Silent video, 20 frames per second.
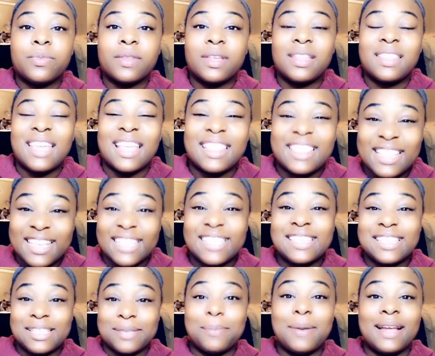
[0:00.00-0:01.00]
That this
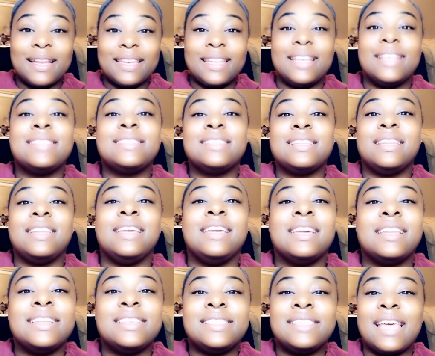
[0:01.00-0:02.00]
is my destiny,
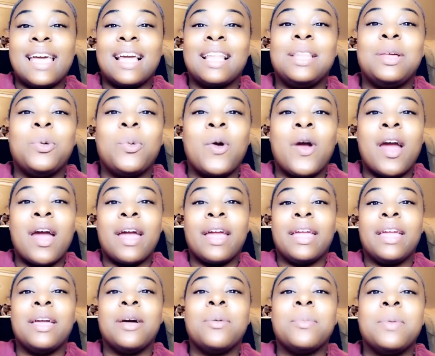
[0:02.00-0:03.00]
and exactly where I
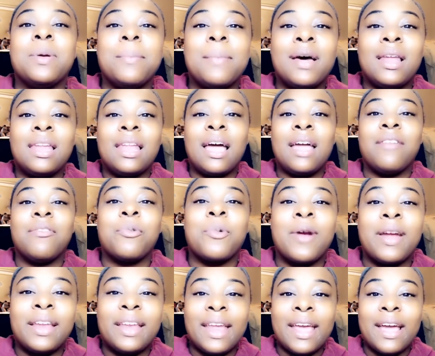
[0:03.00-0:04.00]
am in my life
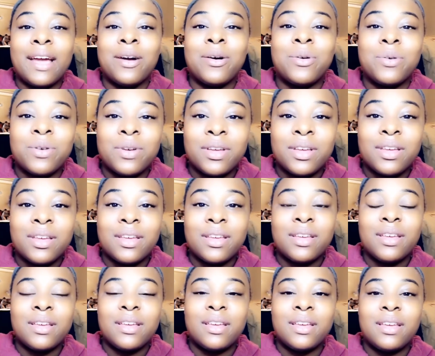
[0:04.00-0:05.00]
right now
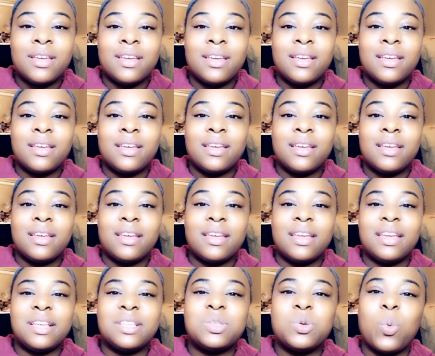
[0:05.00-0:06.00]

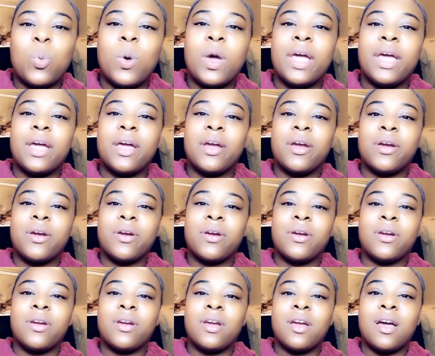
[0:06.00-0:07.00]
is where
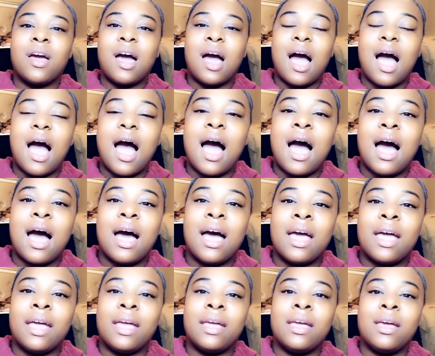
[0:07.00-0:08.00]

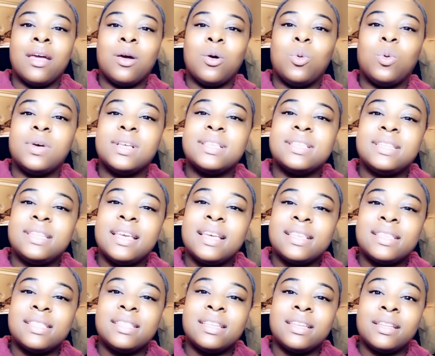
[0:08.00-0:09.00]
I was
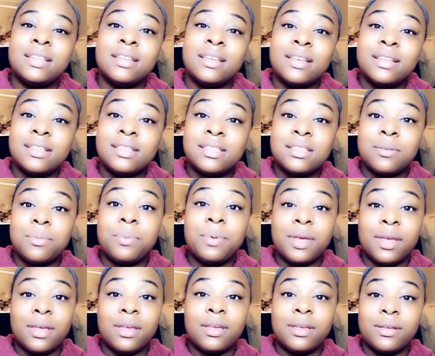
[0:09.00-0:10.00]
destined to
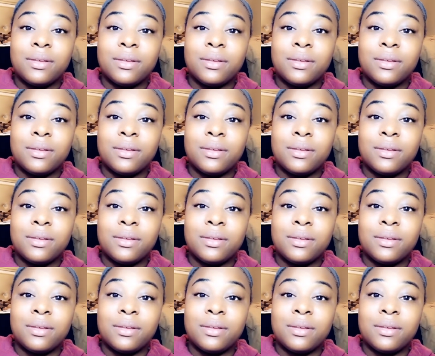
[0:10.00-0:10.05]
be.